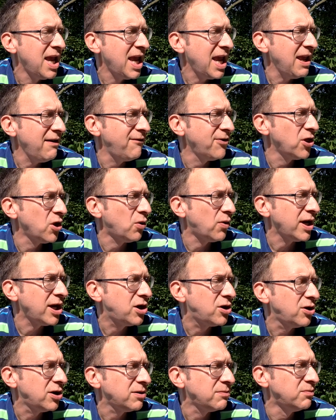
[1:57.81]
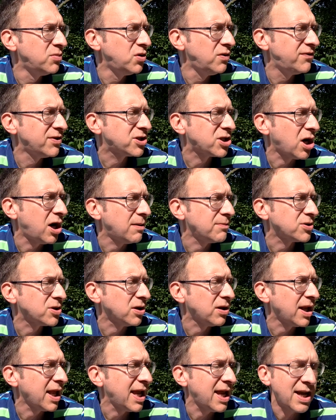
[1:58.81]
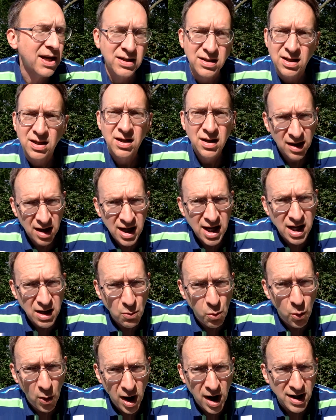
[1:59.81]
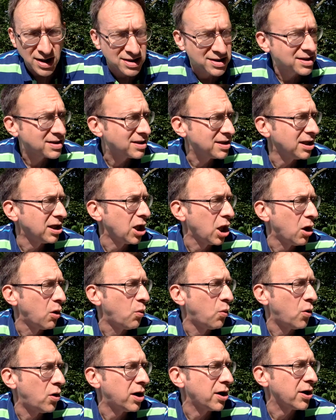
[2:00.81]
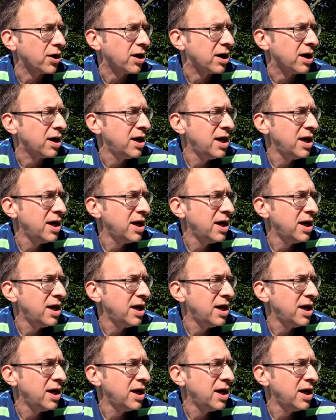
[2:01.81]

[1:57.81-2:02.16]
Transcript: Even though he couldn't move his arms or legs, he was still a warrior.